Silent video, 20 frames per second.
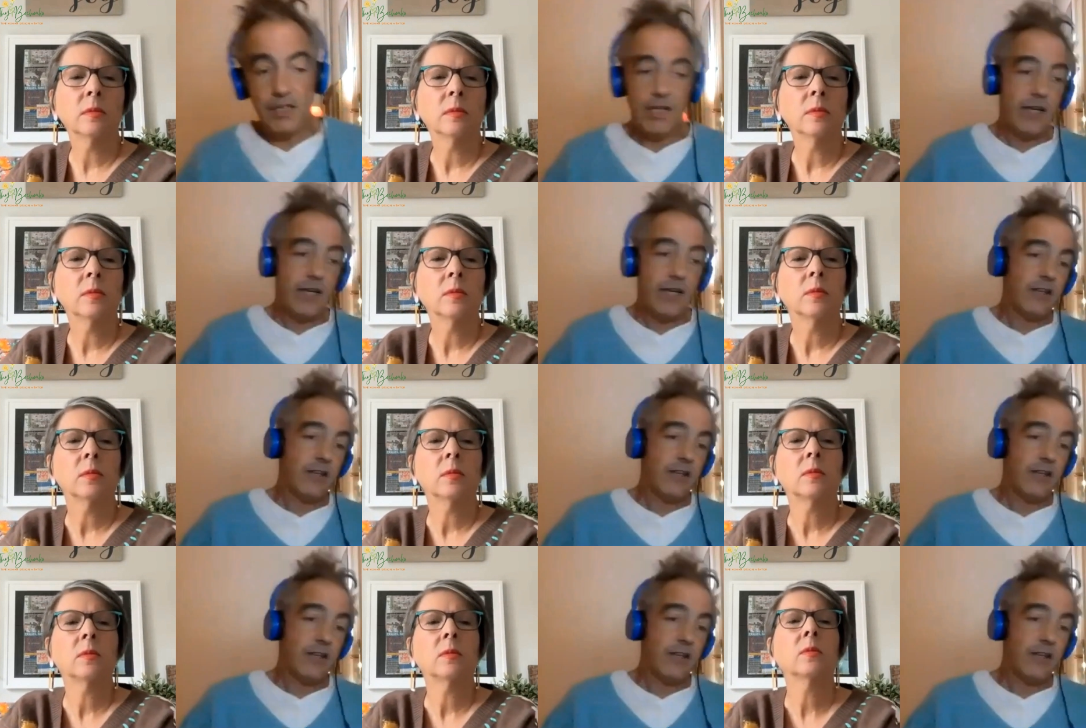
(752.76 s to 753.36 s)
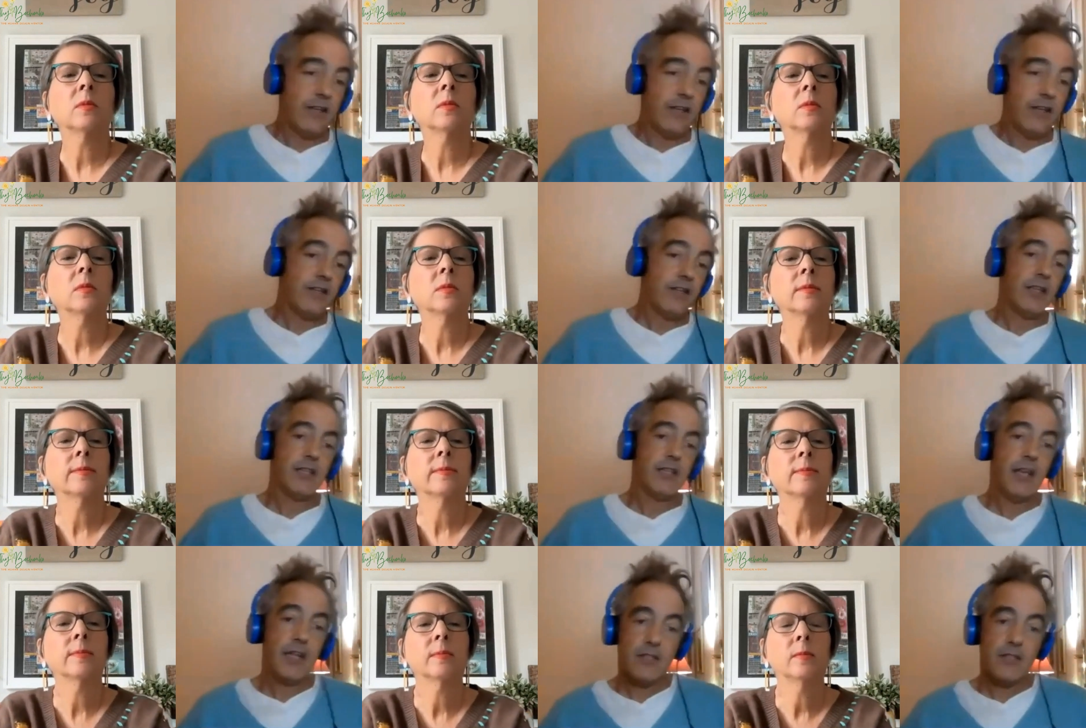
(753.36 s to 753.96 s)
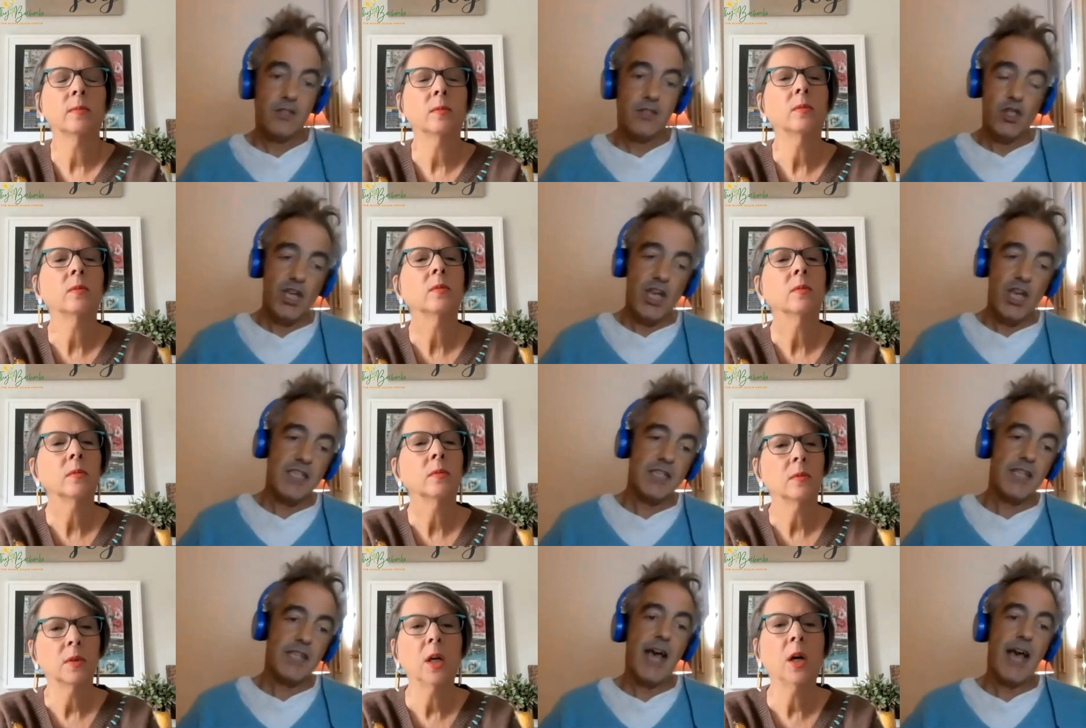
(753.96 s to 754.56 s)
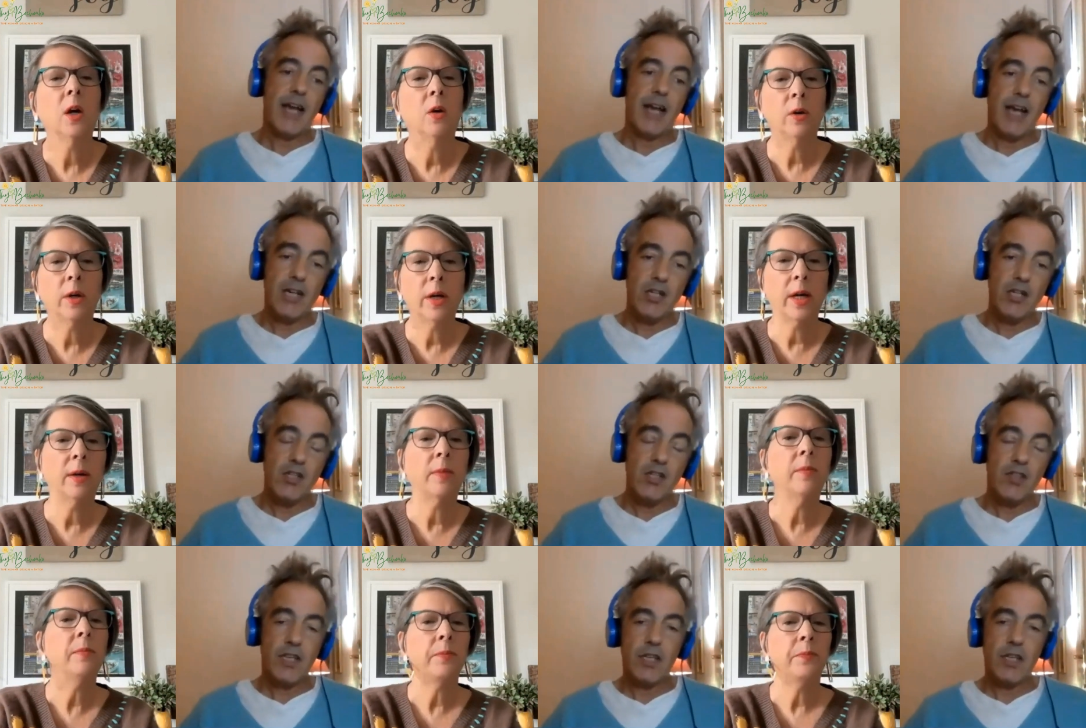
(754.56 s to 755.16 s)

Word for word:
Speaker 1: anything that suggests that. I just think okay.